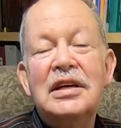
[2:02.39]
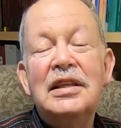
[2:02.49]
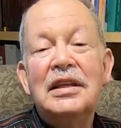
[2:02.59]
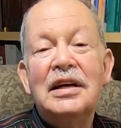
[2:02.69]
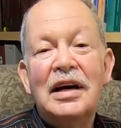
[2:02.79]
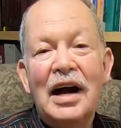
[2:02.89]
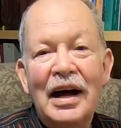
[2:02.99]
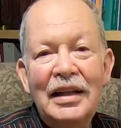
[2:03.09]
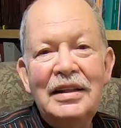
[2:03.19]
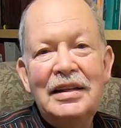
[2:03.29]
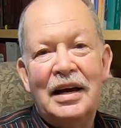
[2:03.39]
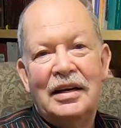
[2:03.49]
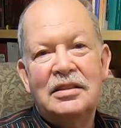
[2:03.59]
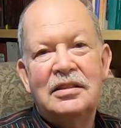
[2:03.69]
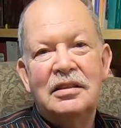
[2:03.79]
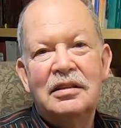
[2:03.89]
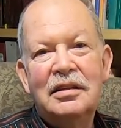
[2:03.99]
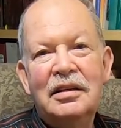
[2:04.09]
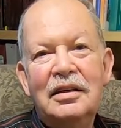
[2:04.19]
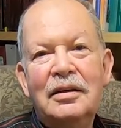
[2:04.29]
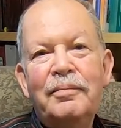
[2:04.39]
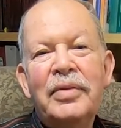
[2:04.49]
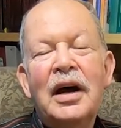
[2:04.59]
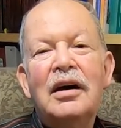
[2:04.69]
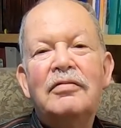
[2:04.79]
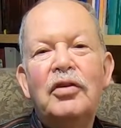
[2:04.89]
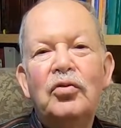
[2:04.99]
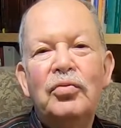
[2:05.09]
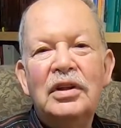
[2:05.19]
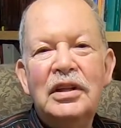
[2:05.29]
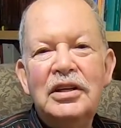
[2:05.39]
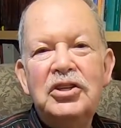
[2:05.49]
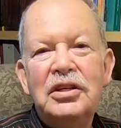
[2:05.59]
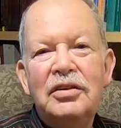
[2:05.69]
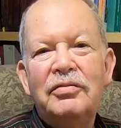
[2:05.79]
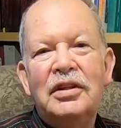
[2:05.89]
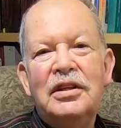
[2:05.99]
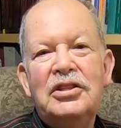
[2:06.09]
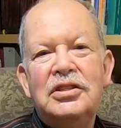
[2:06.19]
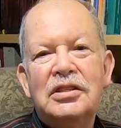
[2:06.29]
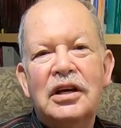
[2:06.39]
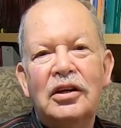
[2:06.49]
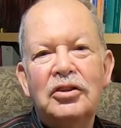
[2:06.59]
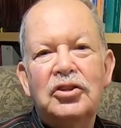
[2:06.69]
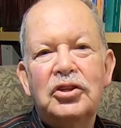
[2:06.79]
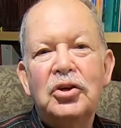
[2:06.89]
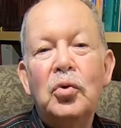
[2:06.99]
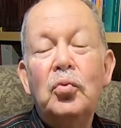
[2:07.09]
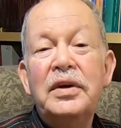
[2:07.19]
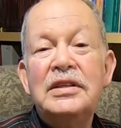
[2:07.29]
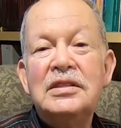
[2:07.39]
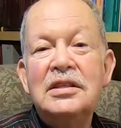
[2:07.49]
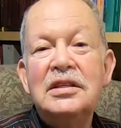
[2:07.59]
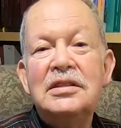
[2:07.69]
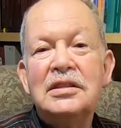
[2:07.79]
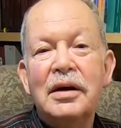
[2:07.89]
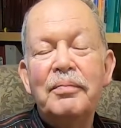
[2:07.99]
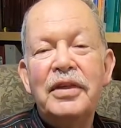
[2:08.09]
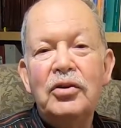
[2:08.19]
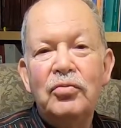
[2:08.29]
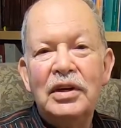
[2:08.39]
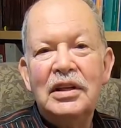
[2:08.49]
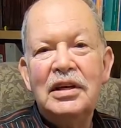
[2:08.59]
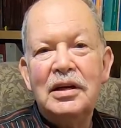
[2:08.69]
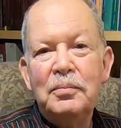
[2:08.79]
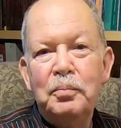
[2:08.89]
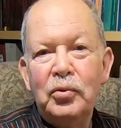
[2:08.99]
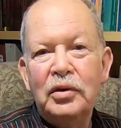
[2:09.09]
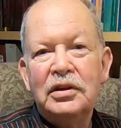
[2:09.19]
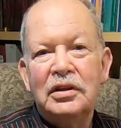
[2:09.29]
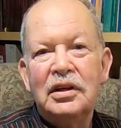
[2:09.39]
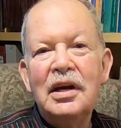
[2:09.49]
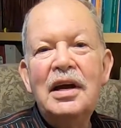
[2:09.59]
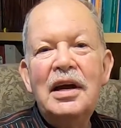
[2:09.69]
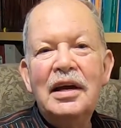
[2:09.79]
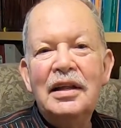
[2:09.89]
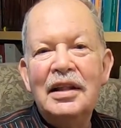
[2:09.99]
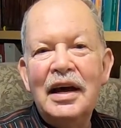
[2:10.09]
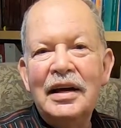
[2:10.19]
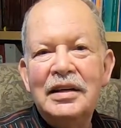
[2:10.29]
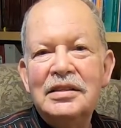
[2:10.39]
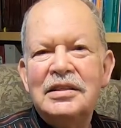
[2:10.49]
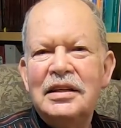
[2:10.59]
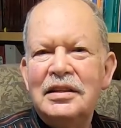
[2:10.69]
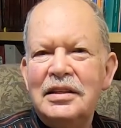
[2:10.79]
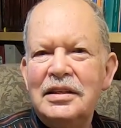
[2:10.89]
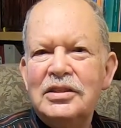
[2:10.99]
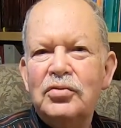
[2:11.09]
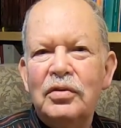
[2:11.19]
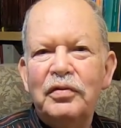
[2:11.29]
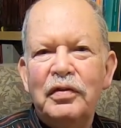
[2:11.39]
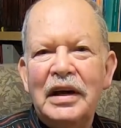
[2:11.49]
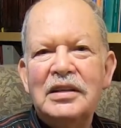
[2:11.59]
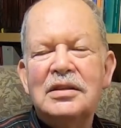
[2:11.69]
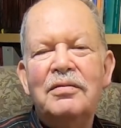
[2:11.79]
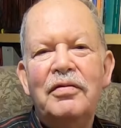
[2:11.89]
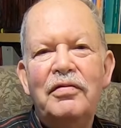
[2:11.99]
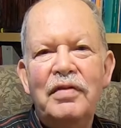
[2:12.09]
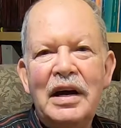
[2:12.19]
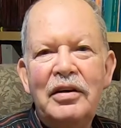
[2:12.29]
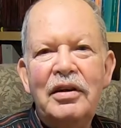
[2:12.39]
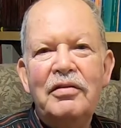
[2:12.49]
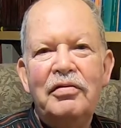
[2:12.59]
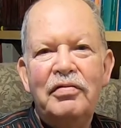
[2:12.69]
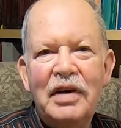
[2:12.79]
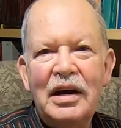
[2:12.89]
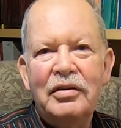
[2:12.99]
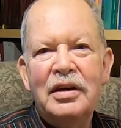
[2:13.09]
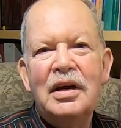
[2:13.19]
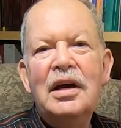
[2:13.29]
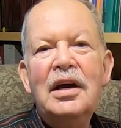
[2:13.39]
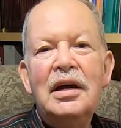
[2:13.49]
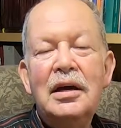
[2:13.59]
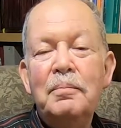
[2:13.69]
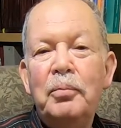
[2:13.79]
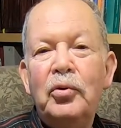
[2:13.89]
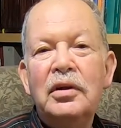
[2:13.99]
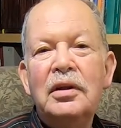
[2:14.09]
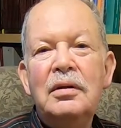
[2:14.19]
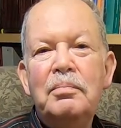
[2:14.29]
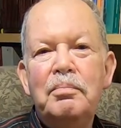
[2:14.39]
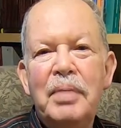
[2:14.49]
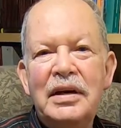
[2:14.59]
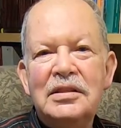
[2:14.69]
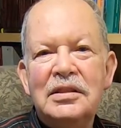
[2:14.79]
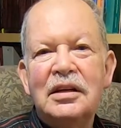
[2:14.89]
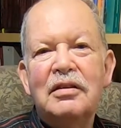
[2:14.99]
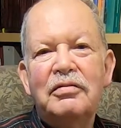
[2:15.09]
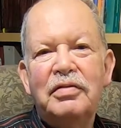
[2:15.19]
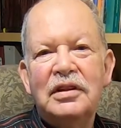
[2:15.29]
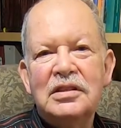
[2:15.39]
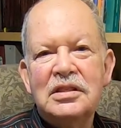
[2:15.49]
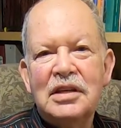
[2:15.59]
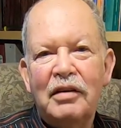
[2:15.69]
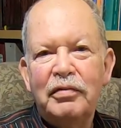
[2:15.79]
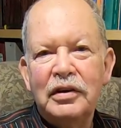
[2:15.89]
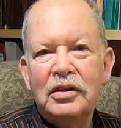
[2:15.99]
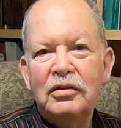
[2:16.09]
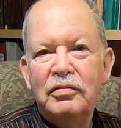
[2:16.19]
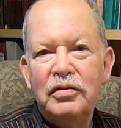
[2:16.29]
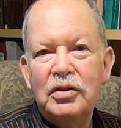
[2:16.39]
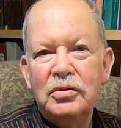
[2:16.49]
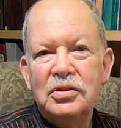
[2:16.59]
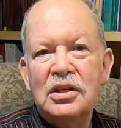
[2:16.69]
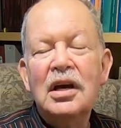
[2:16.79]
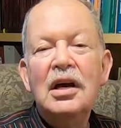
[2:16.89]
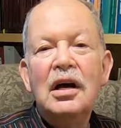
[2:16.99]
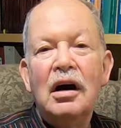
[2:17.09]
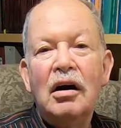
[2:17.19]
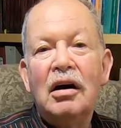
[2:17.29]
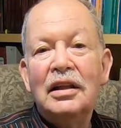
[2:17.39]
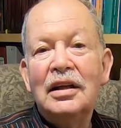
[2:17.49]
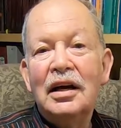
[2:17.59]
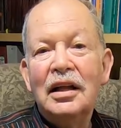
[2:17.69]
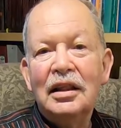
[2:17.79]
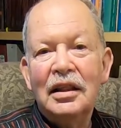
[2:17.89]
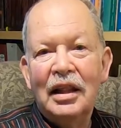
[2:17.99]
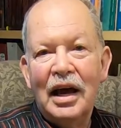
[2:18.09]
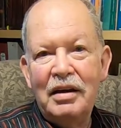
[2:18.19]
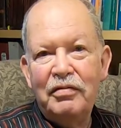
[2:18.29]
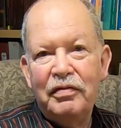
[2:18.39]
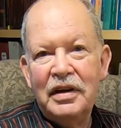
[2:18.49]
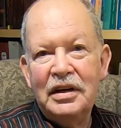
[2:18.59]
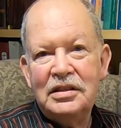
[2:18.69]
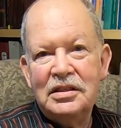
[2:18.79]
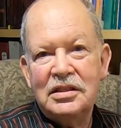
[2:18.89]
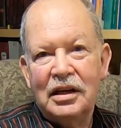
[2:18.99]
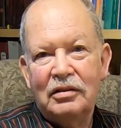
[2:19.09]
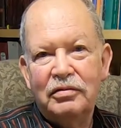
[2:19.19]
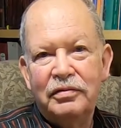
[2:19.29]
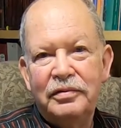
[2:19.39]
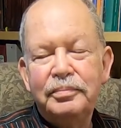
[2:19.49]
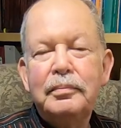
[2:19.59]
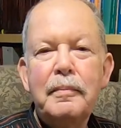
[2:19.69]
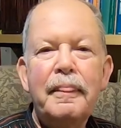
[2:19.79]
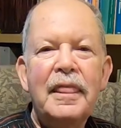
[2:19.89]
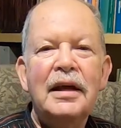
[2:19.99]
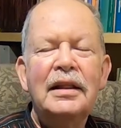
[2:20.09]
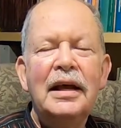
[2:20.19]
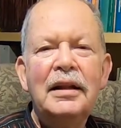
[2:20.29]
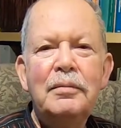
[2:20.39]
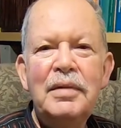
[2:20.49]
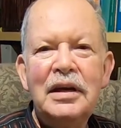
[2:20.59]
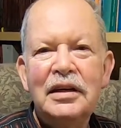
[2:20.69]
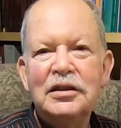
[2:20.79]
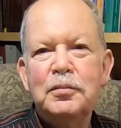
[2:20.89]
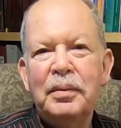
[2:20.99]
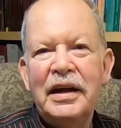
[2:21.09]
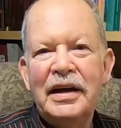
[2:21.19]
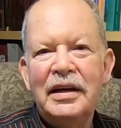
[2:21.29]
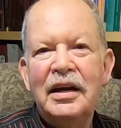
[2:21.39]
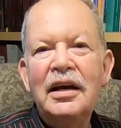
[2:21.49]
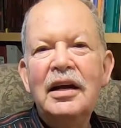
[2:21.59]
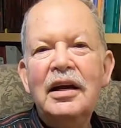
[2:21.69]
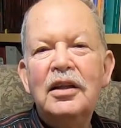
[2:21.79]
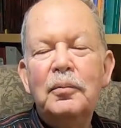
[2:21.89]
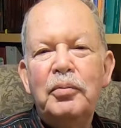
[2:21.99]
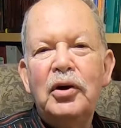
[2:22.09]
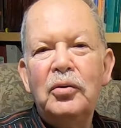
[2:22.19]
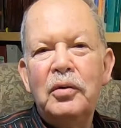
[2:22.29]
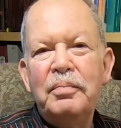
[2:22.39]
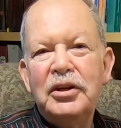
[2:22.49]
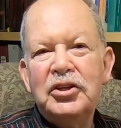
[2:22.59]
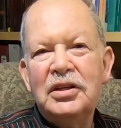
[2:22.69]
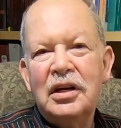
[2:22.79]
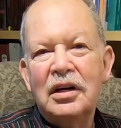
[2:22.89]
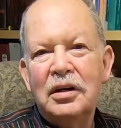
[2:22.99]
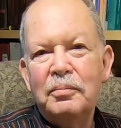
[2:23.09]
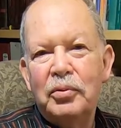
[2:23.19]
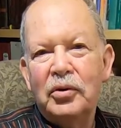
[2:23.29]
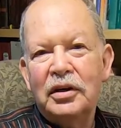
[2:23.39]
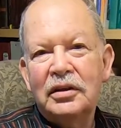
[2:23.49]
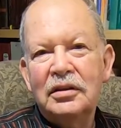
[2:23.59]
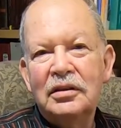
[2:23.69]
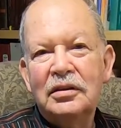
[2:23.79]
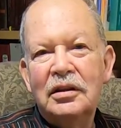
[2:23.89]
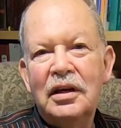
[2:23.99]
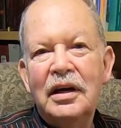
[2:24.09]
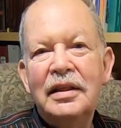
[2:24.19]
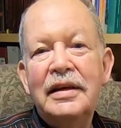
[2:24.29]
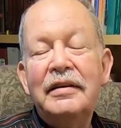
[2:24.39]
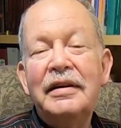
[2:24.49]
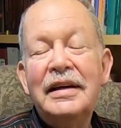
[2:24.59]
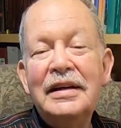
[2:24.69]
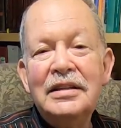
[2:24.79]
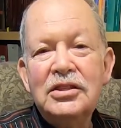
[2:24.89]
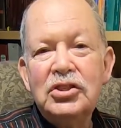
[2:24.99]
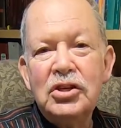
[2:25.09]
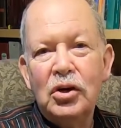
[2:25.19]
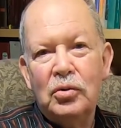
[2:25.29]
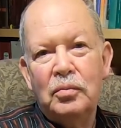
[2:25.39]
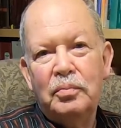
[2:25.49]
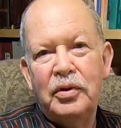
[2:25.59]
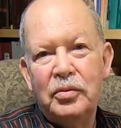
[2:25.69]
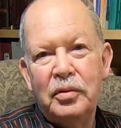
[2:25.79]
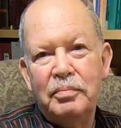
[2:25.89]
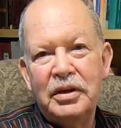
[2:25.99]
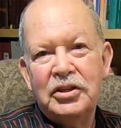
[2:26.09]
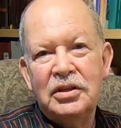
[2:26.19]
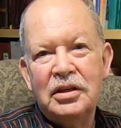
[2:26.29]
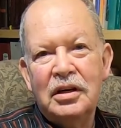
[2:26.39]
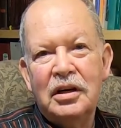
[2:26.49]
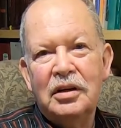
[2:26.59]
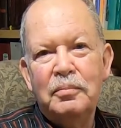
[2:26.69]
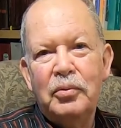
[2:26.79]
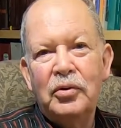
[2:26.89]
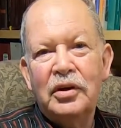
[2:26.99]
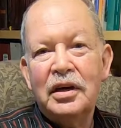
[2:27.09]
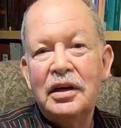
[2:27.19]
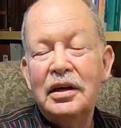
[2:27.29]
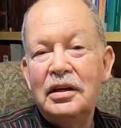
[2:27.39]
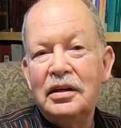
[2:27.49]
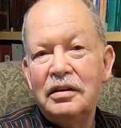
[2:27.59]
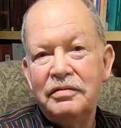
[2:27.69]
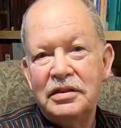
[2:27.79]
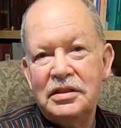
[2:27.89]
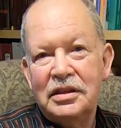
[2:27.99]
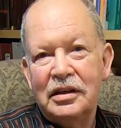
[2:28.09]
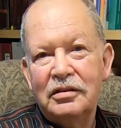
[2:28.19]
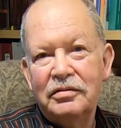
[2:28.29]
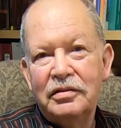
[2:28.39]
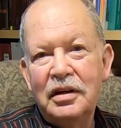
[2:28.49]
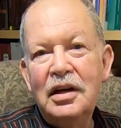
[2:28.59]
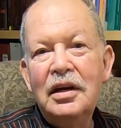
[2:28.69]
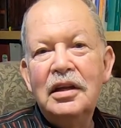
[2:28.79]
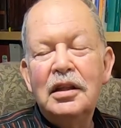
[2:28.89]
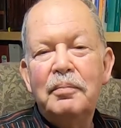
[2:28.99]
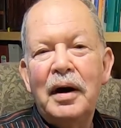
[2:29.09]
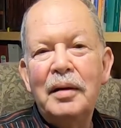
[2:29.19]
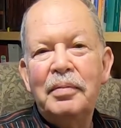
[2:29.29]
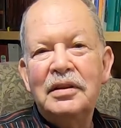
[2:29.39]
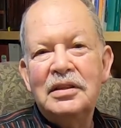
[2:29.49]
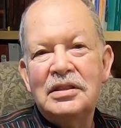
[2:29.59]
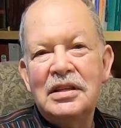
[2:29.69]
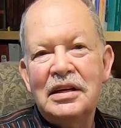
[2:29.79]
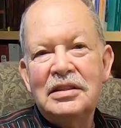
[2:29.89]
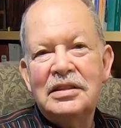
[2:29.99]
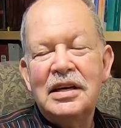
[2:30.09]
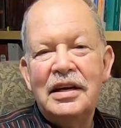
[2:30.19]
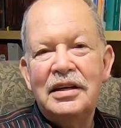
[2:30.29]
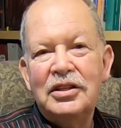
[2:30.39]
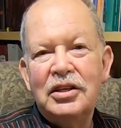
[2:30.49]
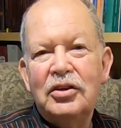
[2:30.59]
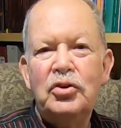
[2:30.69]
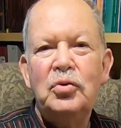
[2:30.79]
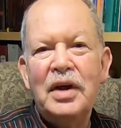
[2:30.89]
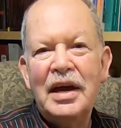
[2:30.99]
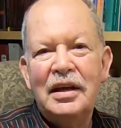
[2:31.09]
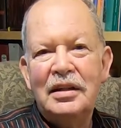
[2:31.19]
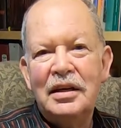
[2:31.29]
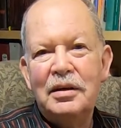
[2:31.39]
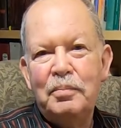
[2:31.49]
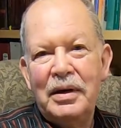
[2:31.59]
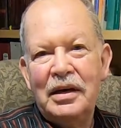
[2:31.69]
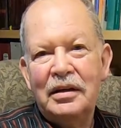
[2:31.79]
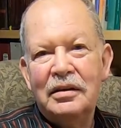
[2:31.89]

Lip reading: in the context of religion and religious culture, we see something really important. And that is that these reflect some very, very important basic philosophical views on life itself. Let me explain the prohibition on pork. There is no prohibition on pork in and of itself. The Bible does not say in general, you can't eat pig.